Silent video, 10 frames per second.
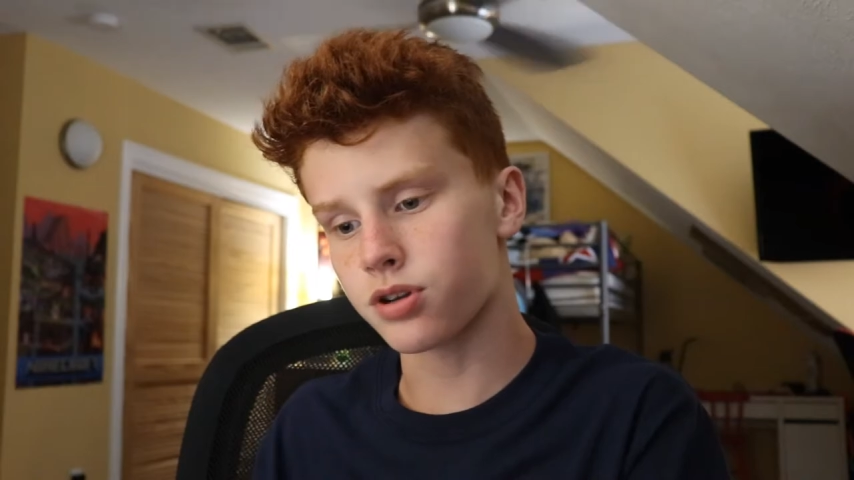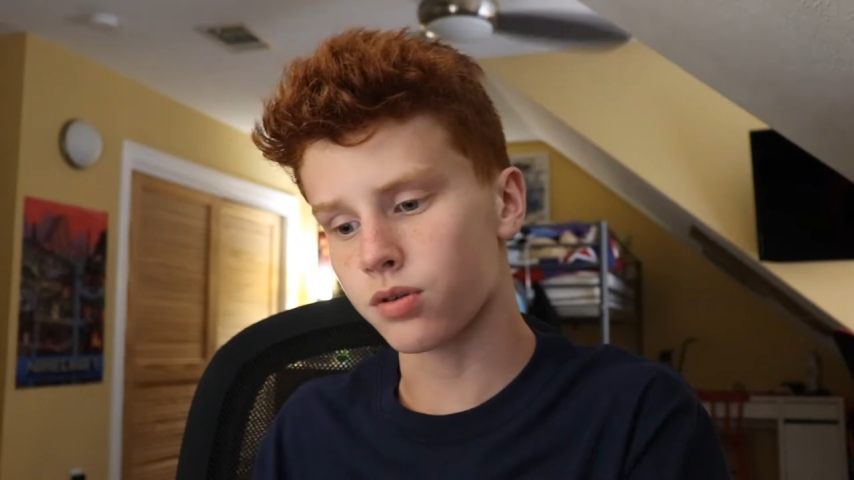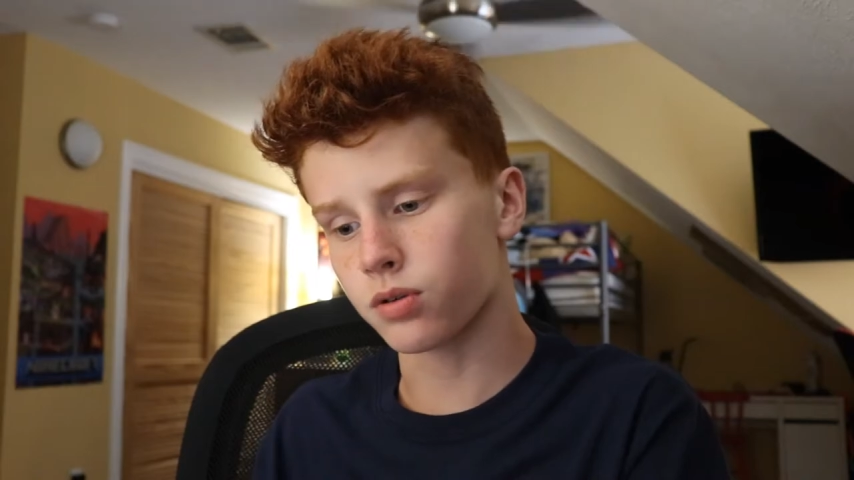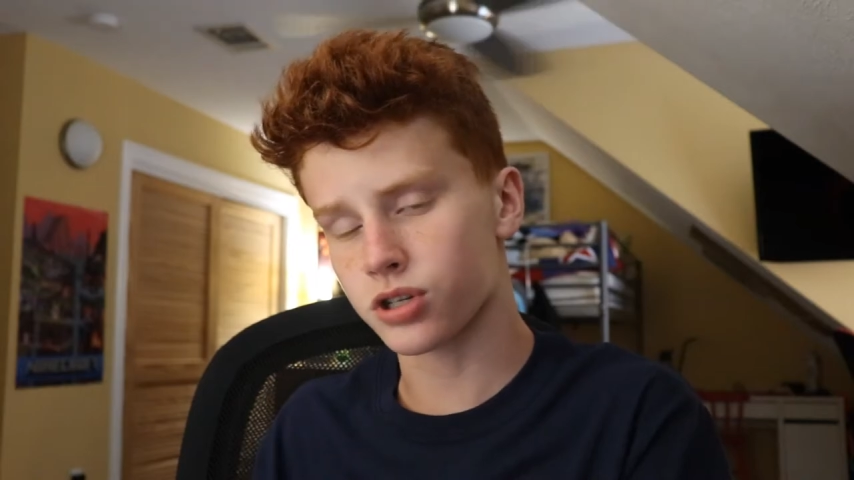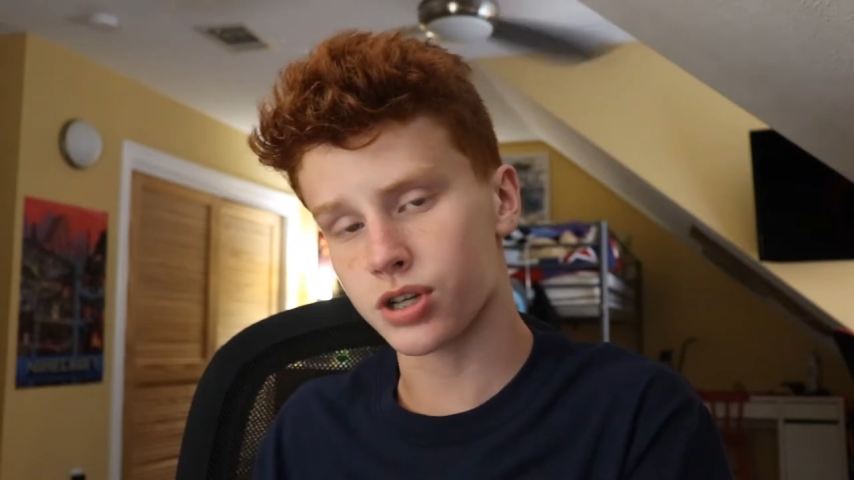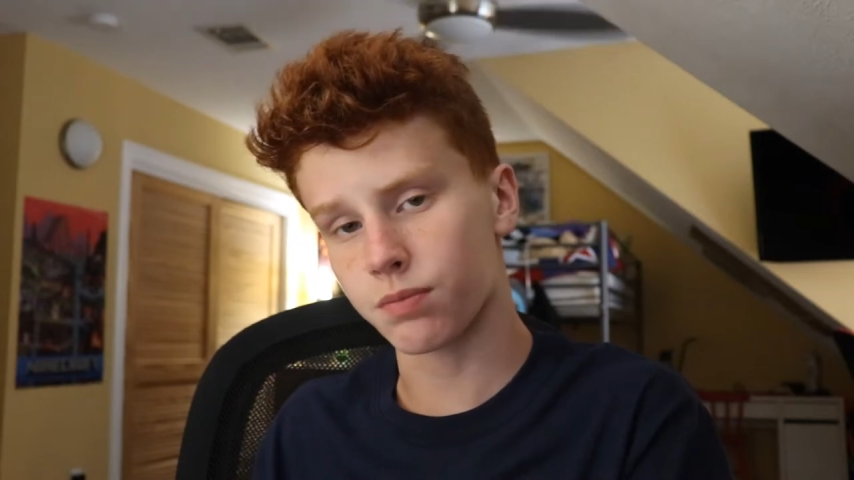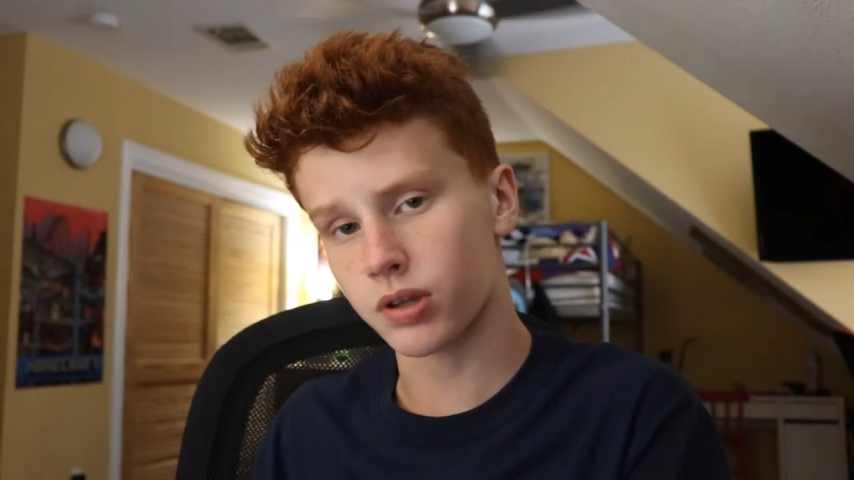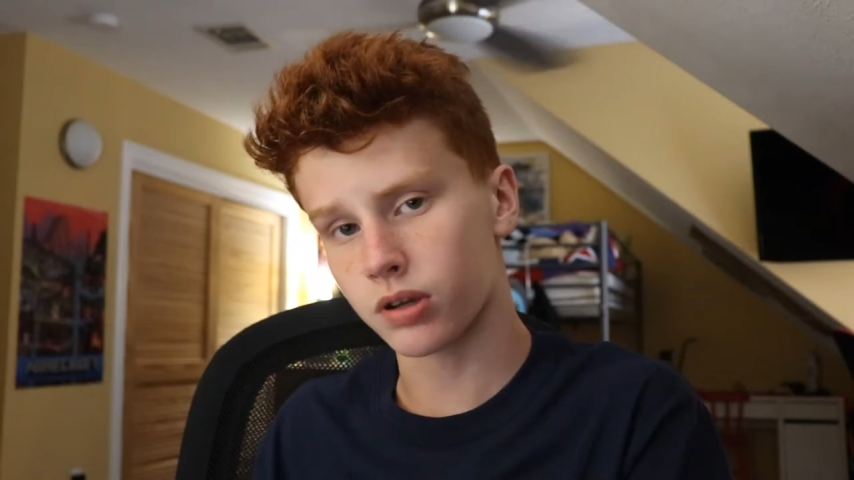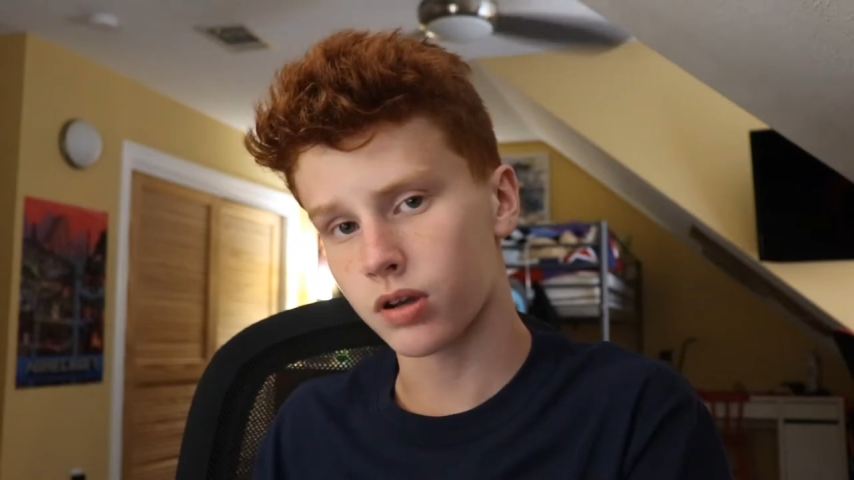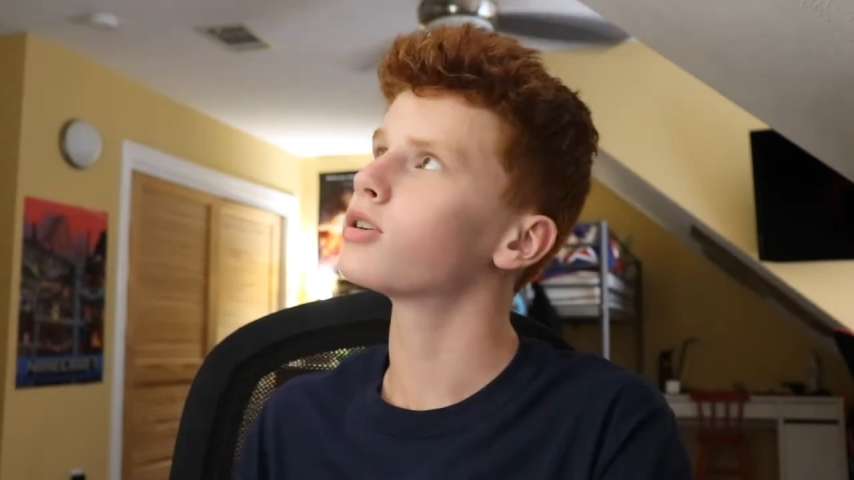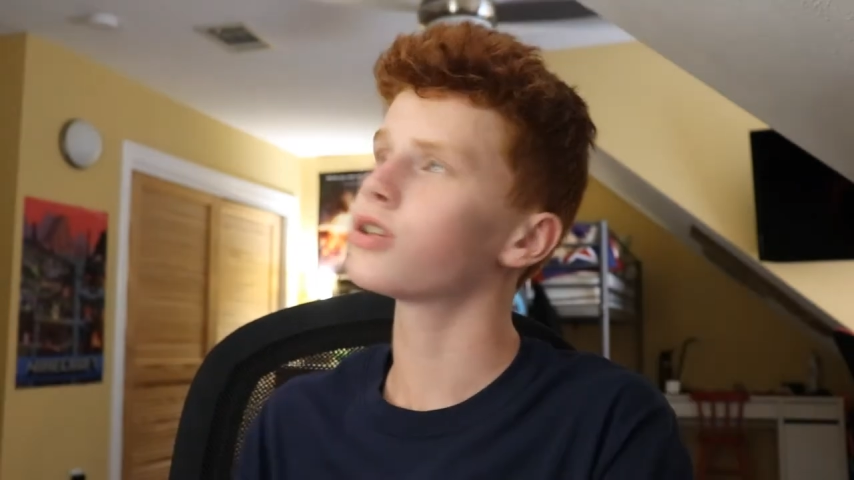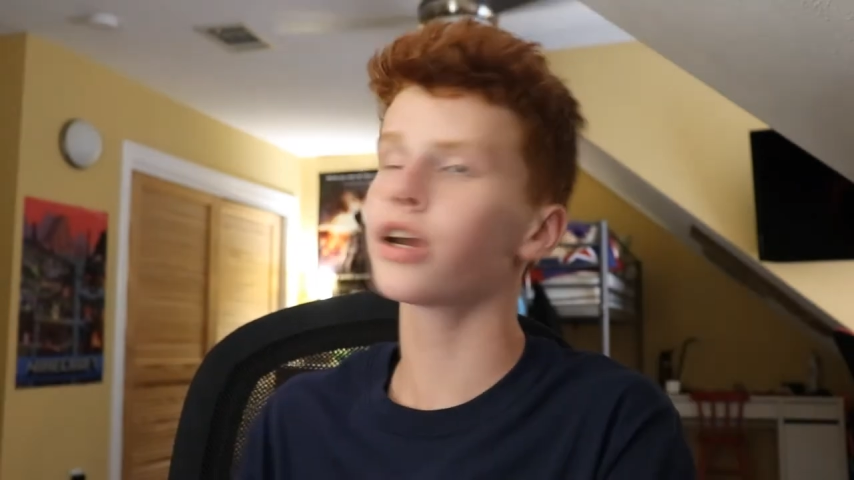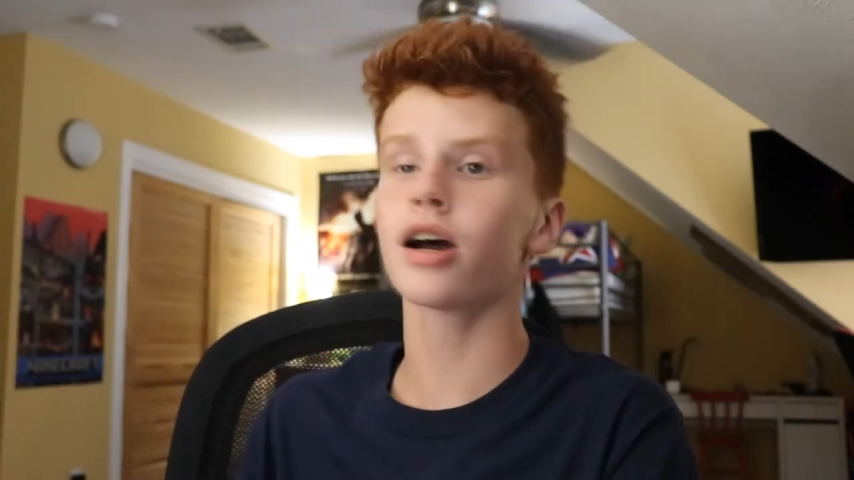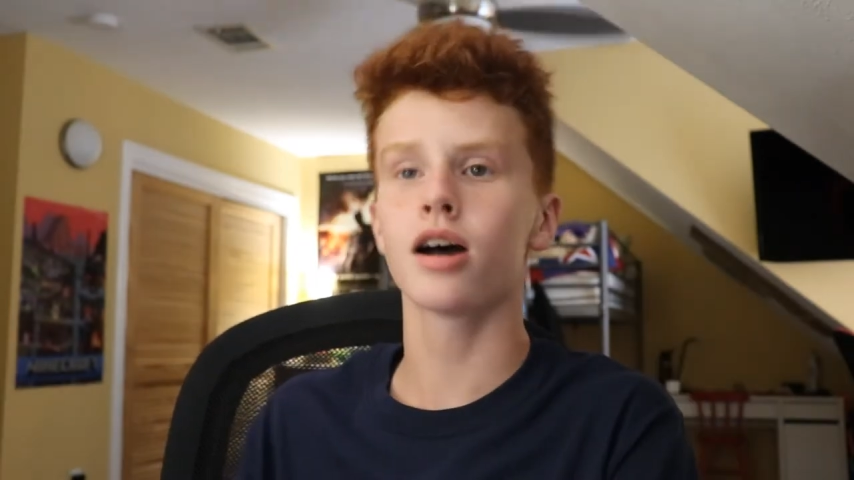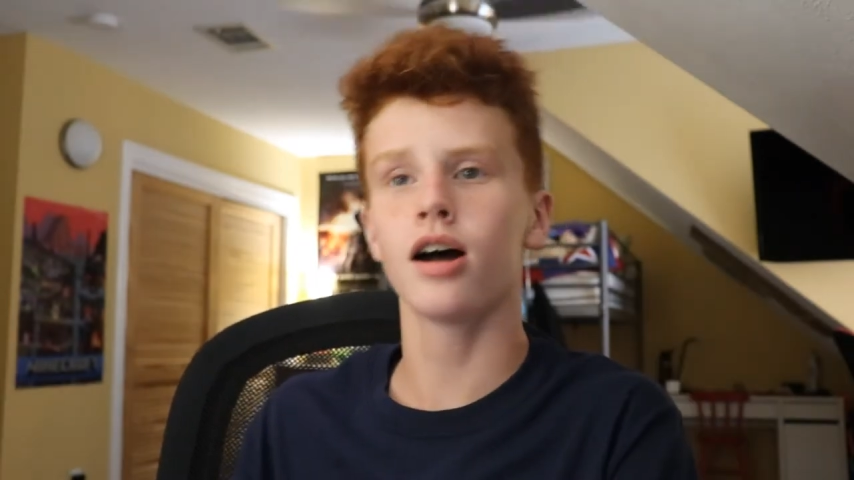it to you or something. So
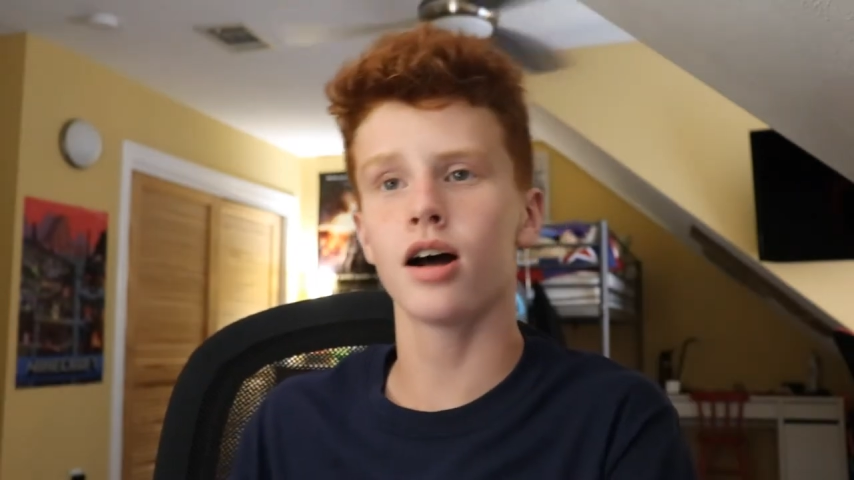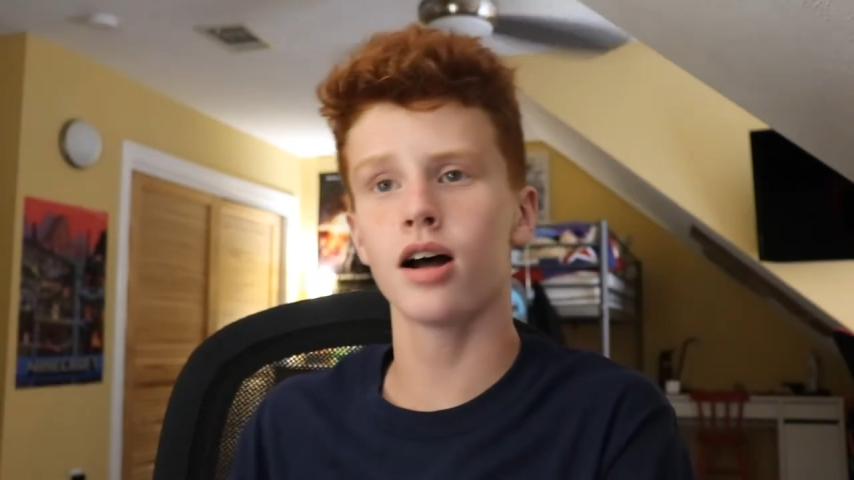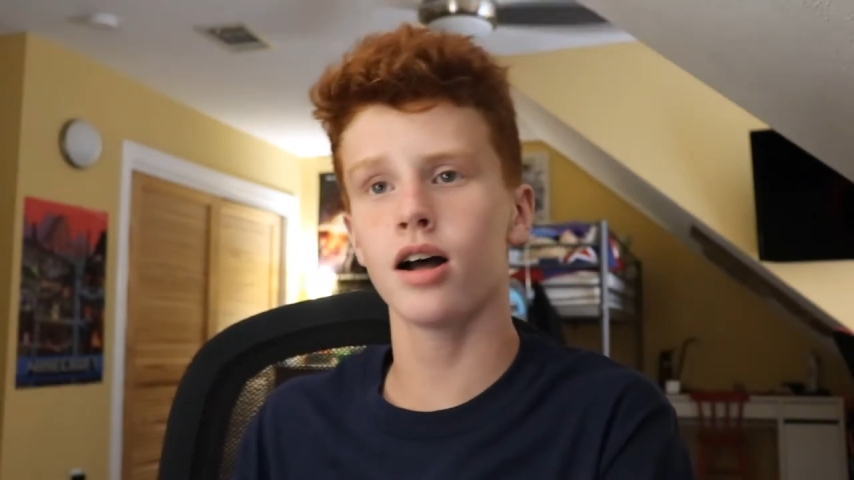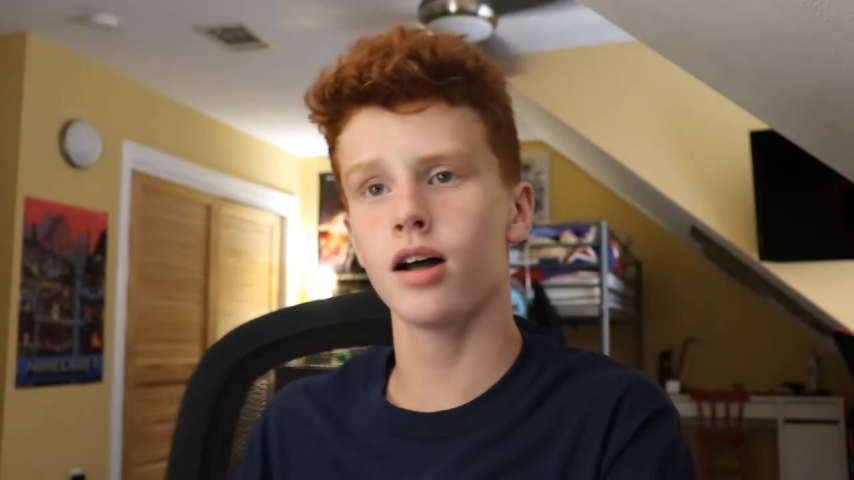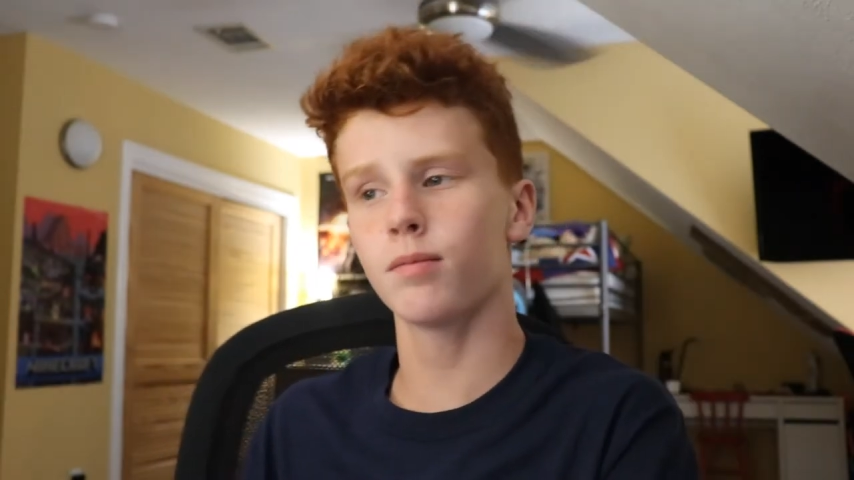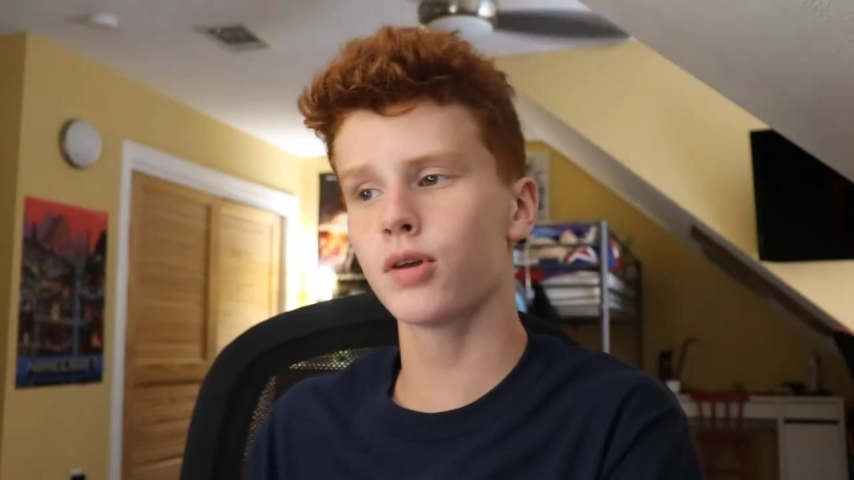yeah,